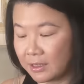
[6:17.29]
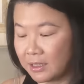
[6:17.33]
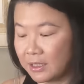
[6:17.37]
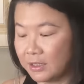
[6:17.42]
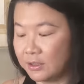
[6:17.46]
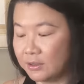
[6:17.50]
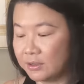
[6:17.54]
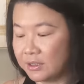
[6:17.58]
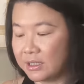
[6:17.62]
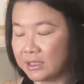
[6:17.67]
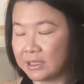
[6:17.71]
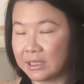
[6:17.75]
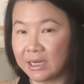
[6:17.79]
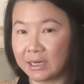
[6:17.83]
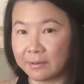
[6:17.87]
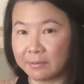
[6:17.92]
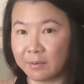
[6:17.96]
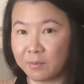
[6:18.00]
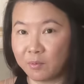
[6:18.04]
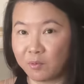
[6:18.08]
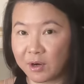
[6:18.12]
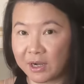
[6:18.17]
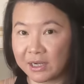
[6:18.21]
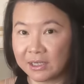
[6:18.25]
You see a little bit
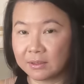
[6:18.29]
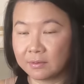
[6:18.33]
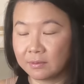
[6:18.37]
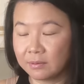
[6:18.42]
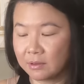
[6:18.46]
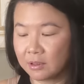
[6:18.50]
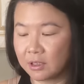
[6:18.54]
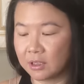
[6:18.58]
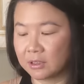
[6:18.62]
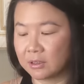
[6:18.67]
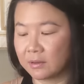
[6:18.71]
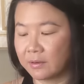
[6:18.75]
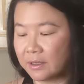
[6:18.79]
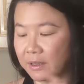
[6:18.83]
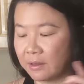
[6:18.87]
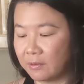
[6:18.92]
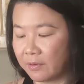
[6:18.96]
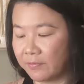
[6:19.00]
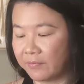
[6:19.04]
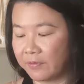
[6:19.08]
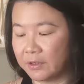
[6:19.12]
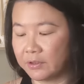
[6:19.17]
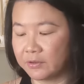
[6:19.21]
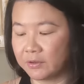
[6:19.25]
moist because in the
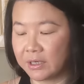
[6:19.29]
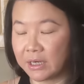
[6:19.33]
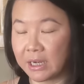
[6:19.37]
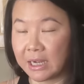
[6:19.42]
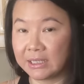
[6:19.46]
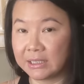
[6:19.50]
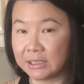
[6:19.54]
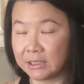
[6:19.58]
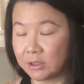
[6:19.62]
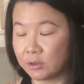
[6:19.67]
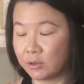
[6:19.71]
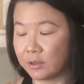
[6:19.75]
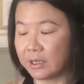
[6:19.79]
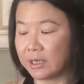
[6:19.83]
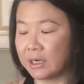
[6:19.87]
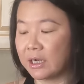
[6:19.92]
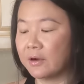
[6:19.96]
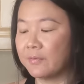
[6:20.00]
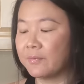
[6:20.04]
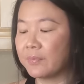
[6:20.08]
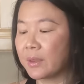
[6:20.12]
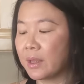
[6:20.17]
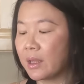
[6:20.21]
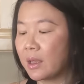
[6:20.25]
refrigerator. I just took it out
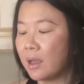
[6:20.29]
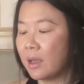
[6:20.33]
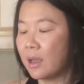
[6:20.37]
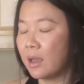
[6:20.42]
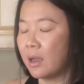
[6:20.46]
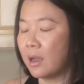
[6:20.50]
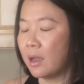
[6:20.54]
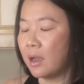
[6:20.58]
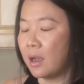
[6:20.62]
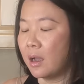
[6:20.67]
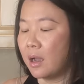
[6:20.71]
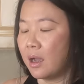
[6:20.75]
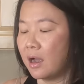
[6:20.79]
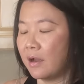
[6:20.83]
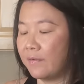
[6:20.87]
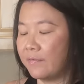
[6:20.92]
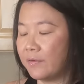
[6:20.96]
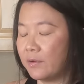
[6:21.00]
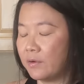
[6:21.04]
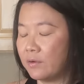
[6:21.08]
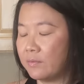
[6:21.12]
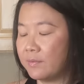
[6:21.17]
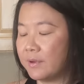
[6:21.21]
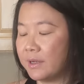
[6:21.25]
a
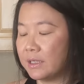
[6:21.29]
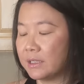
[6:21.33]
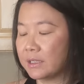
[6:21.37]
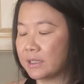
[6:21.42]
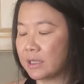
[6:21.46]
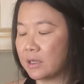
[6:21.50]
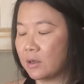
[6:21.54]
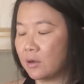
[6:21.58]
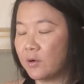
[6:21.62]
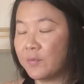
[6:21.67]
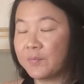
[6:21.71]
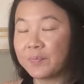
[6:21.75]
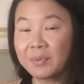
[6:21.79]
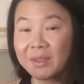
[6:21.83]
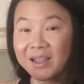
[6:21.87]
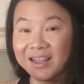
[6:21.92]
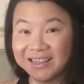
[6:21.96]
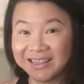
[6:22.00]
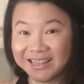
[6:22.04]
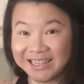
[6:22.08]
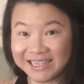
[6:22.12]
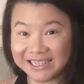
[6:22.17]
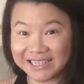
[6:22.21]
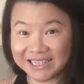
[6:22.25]
few minutes ago.
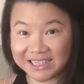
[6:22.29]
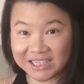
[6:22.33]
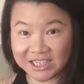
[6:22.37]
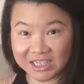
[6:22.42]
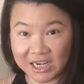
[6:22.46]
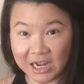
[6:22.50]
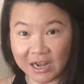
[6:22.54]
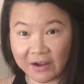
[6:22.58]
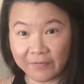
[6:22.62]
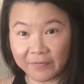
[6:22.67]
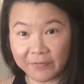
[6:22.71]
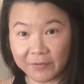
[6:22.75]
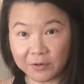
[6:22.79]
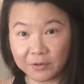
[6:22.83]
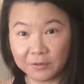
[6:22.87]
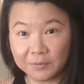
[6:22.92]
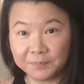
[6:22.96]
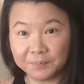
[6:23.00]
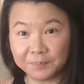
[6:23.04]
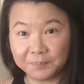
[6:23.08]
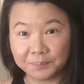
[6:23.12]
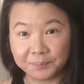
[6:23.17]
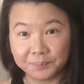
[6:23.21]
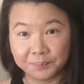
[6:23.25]
This is star fruit.
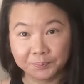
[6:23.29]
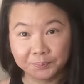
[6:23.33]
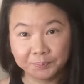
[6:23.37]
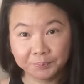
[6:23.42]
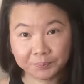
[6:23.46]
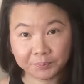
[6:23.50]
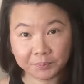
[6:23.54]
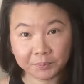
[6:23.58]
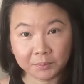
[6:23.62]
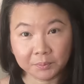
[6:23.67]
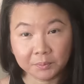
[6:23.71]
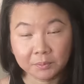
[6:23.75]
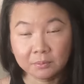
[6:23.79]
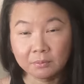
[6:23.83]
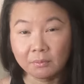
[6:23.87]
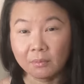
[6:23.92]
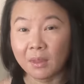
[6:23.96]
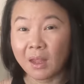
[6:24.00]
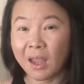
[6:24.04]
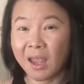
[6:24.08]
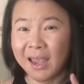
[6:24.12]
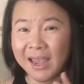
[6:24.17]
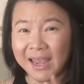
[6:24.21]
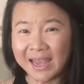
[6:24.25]

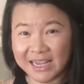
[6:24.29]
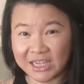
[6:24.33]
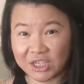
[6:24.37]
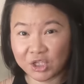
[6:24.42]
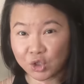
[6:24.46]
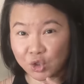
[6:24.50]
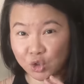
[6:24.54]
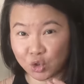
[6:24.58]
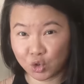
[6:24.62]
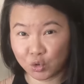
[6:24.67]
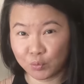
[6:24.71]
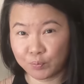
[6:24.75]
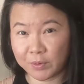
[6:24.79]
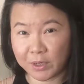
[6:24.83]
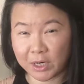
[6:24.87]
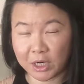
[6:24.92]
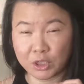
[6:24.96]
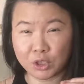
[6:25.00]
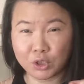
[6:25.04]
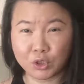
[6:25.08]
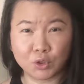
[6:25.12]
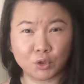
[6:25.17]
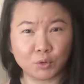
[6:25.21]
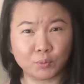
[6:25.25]
It's super,
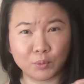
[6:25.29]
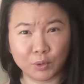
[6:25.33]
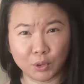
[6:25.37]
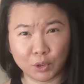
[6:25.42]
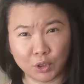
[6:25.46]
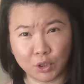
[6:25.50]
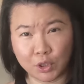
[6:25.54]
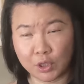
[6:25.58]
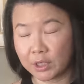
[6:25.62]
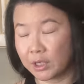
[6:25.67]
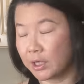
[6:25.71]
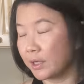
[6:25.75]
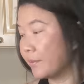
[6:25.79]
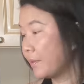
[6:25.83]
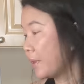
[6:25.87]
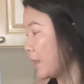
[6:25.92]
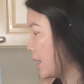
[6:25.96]
super good.